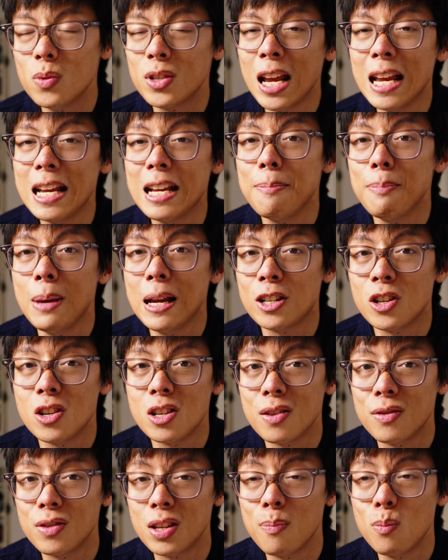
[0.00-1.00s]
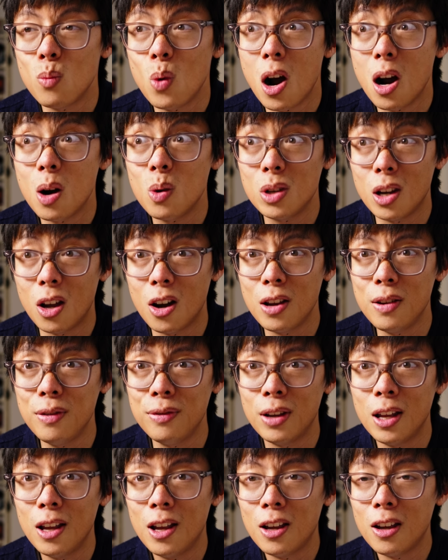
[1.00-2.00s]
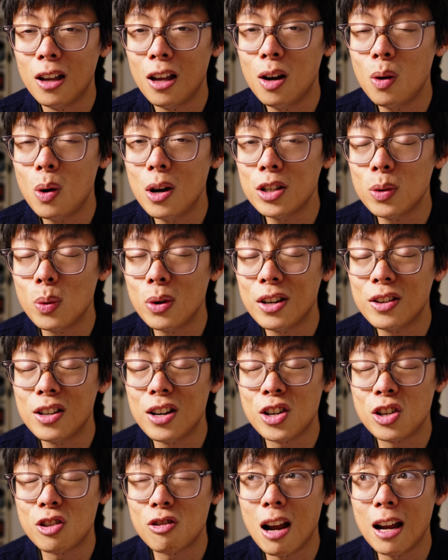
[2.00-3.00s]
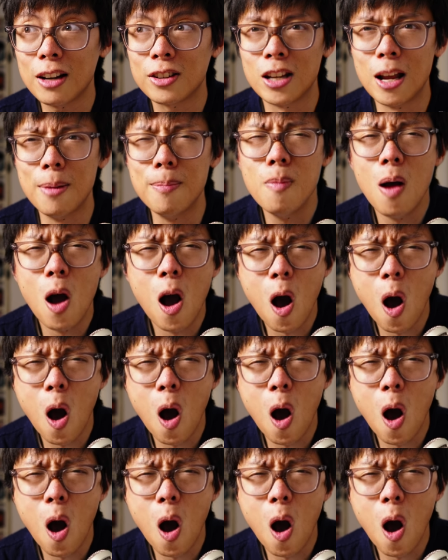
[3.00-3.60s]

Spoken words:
taking pictures of some wildlife. Oh, I don't want to distract them.